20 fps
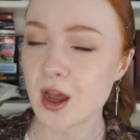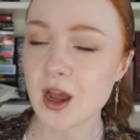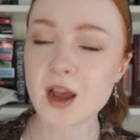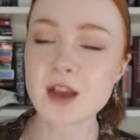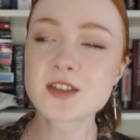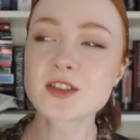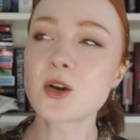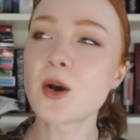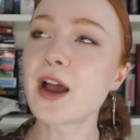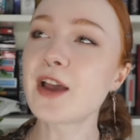
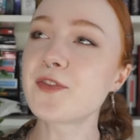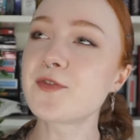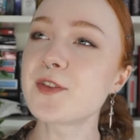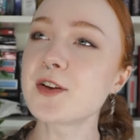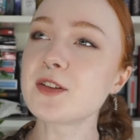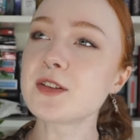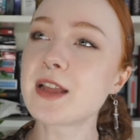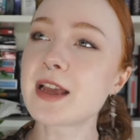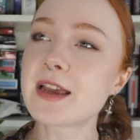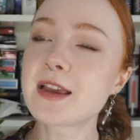So I
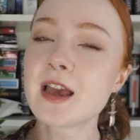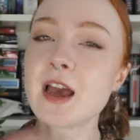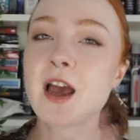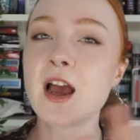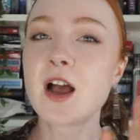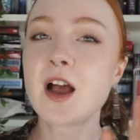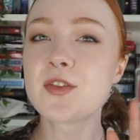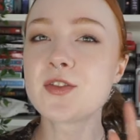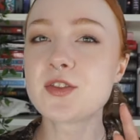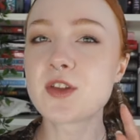felt like
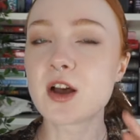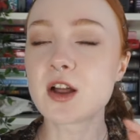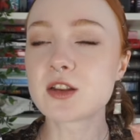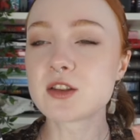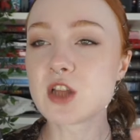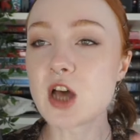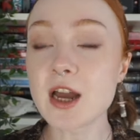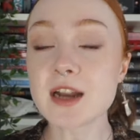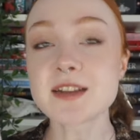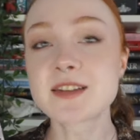a
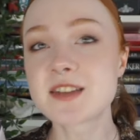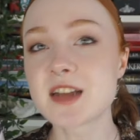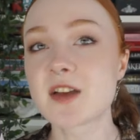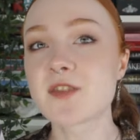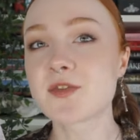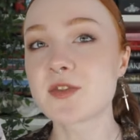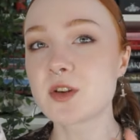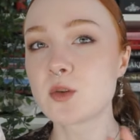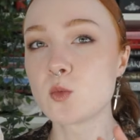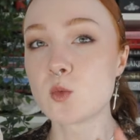lot of stuff
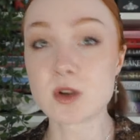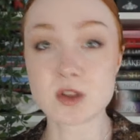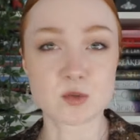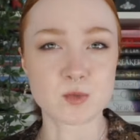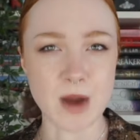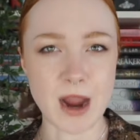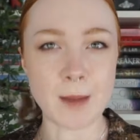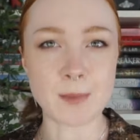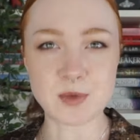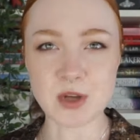was
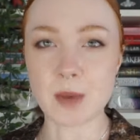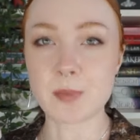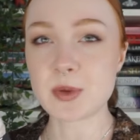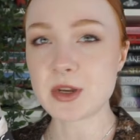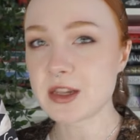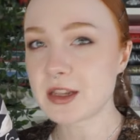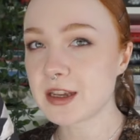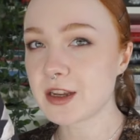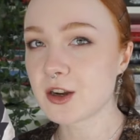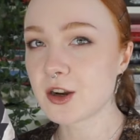wrapped up in
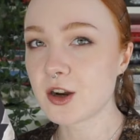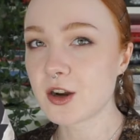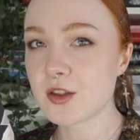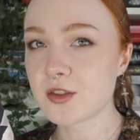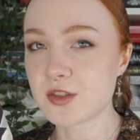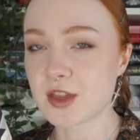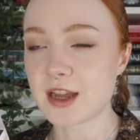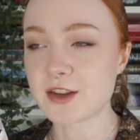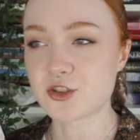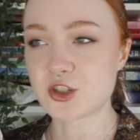here
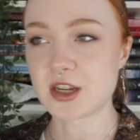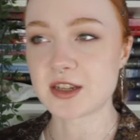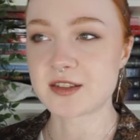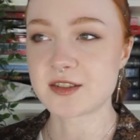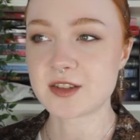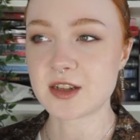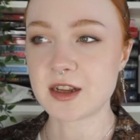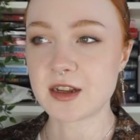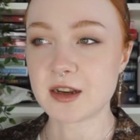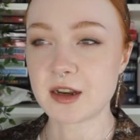that
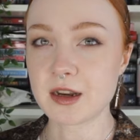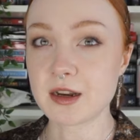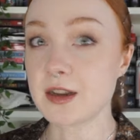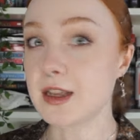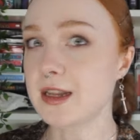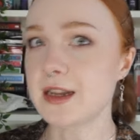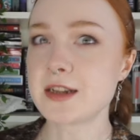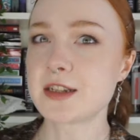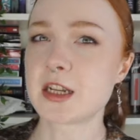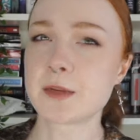just
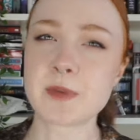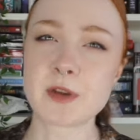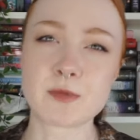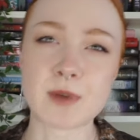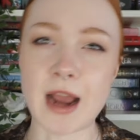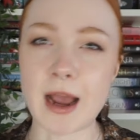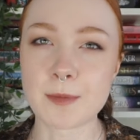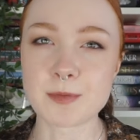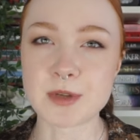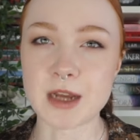needed to be
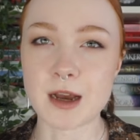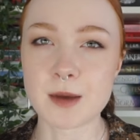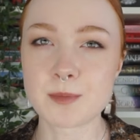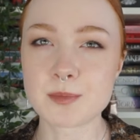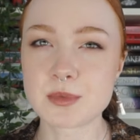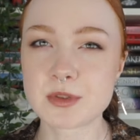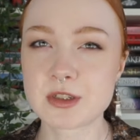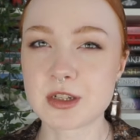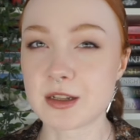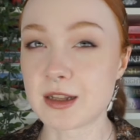wrapped
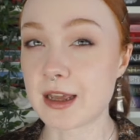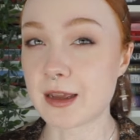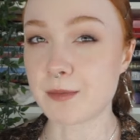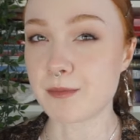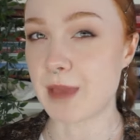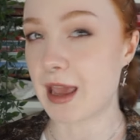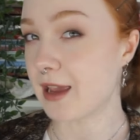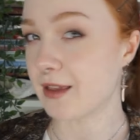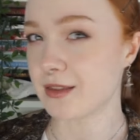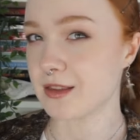up to like
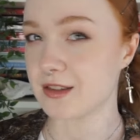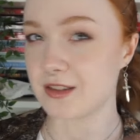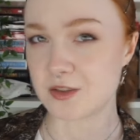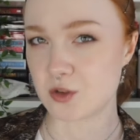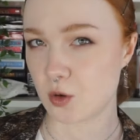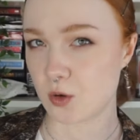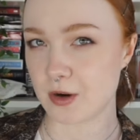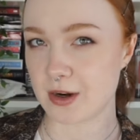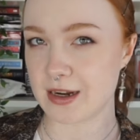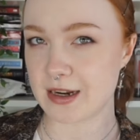make the
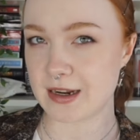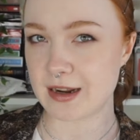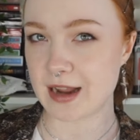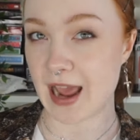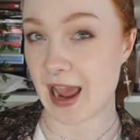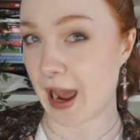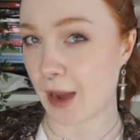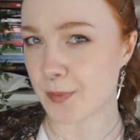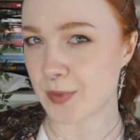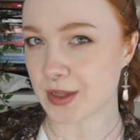story
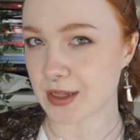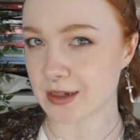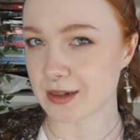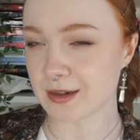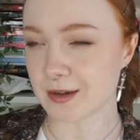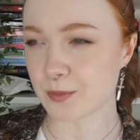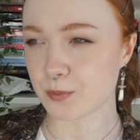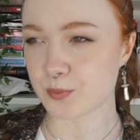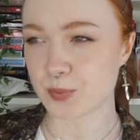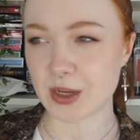
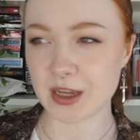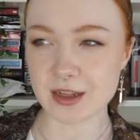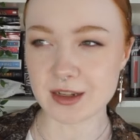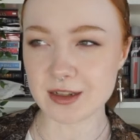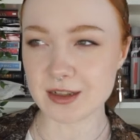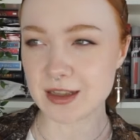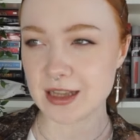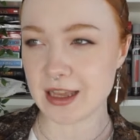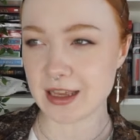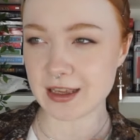happen, but
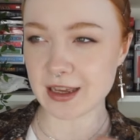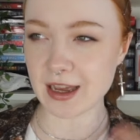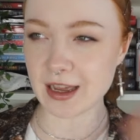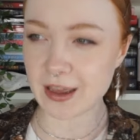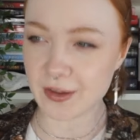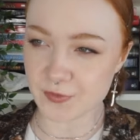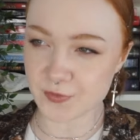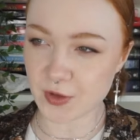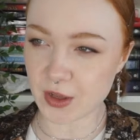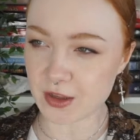like I
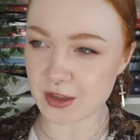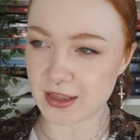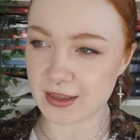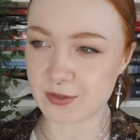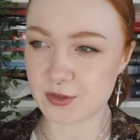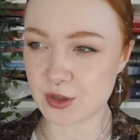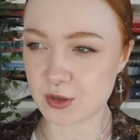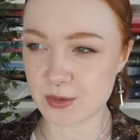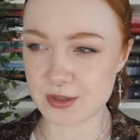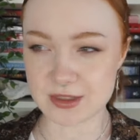felt like
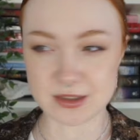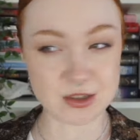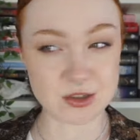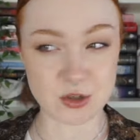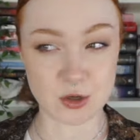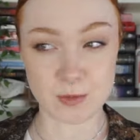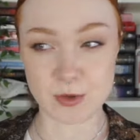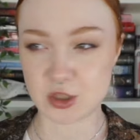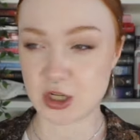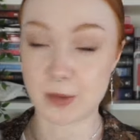there was so
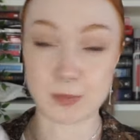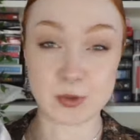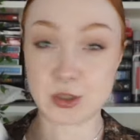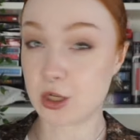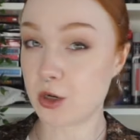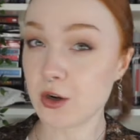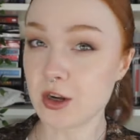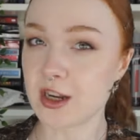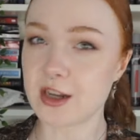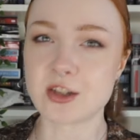much
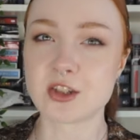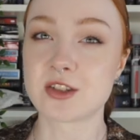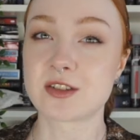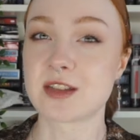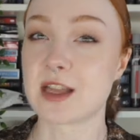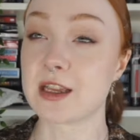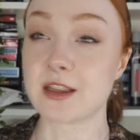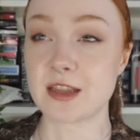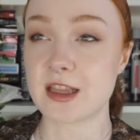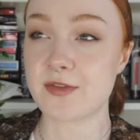opportunity to just
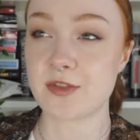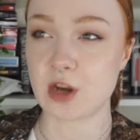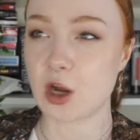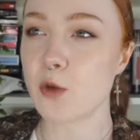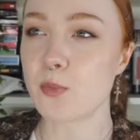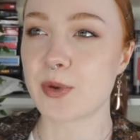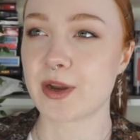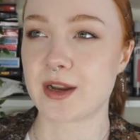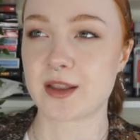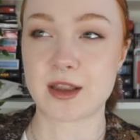like leave it
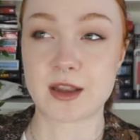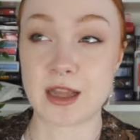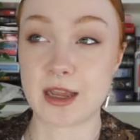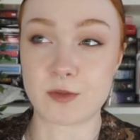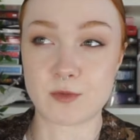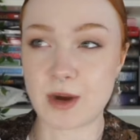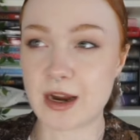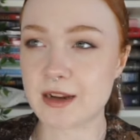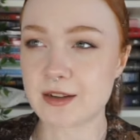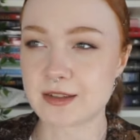open and then like
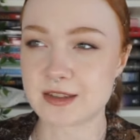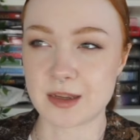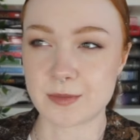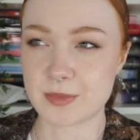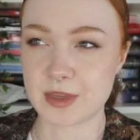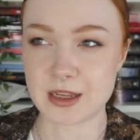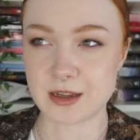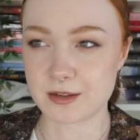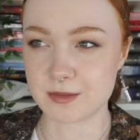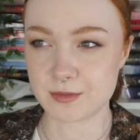write
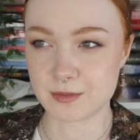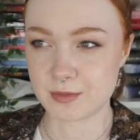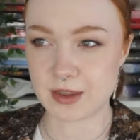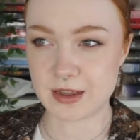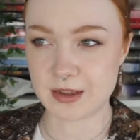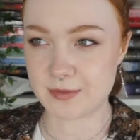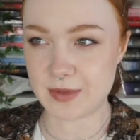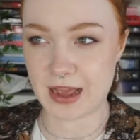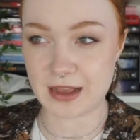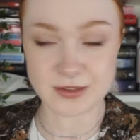something
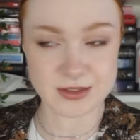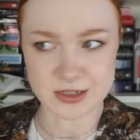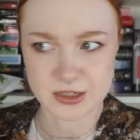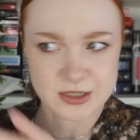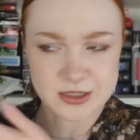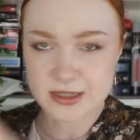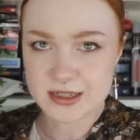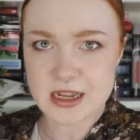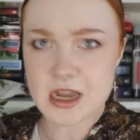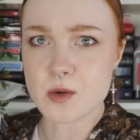else into
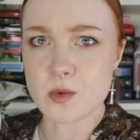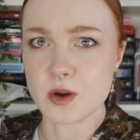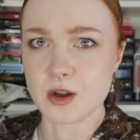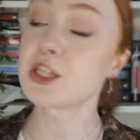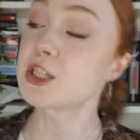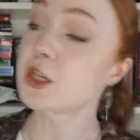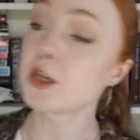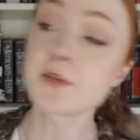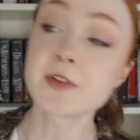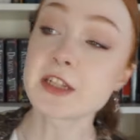the sequel.
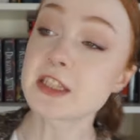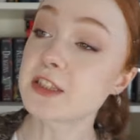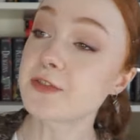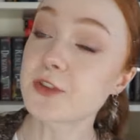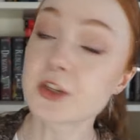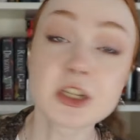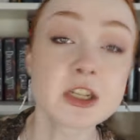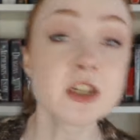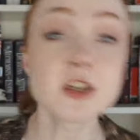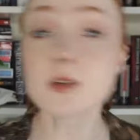So if it's for
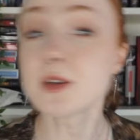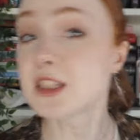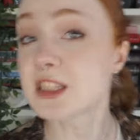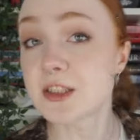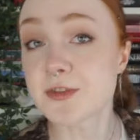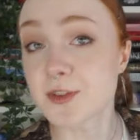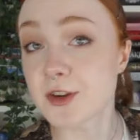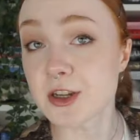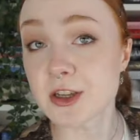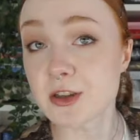you, it's
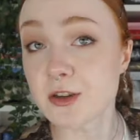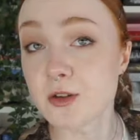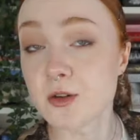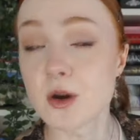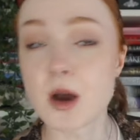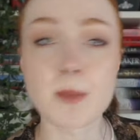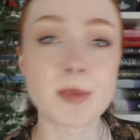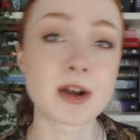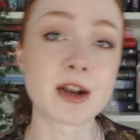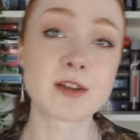for you,
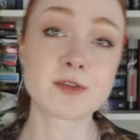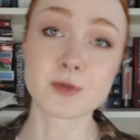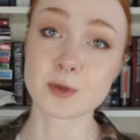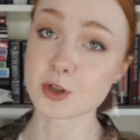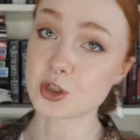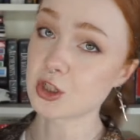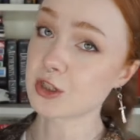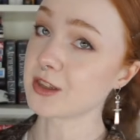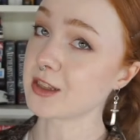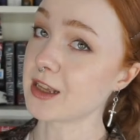but
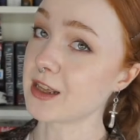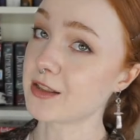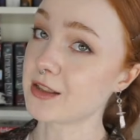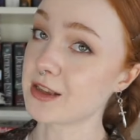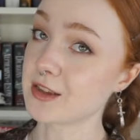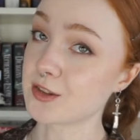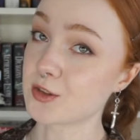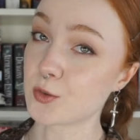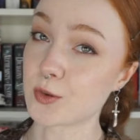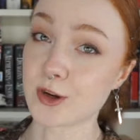unfortunately
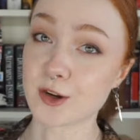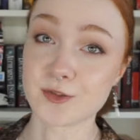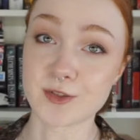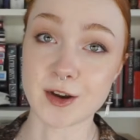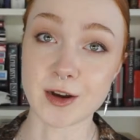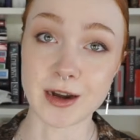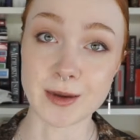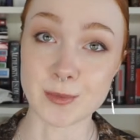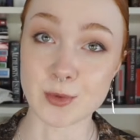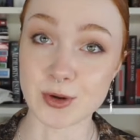these queer
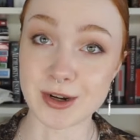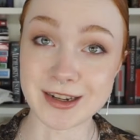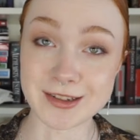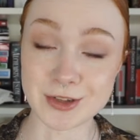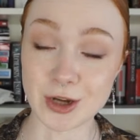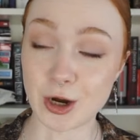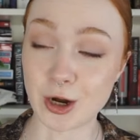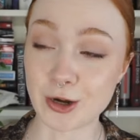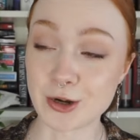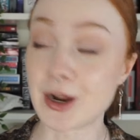fairy boys
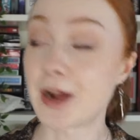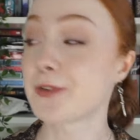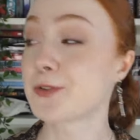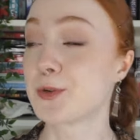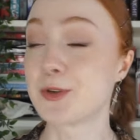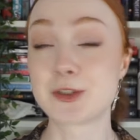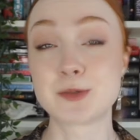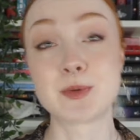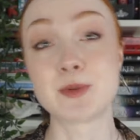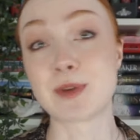are not
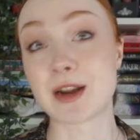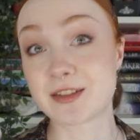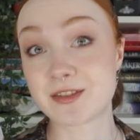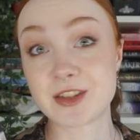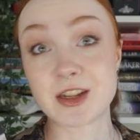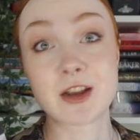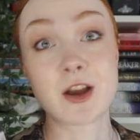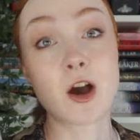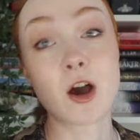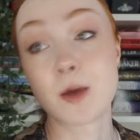going to be
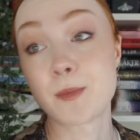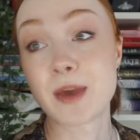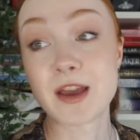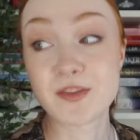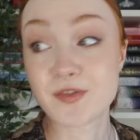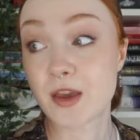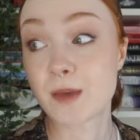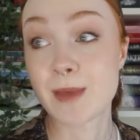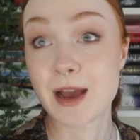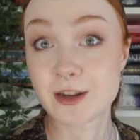resting on my
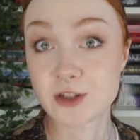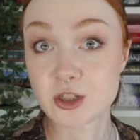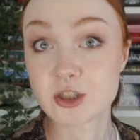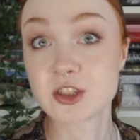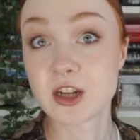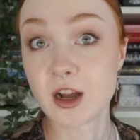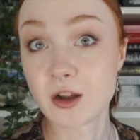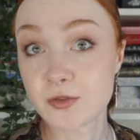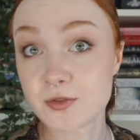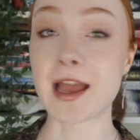fae magic
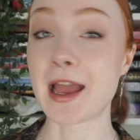shelf.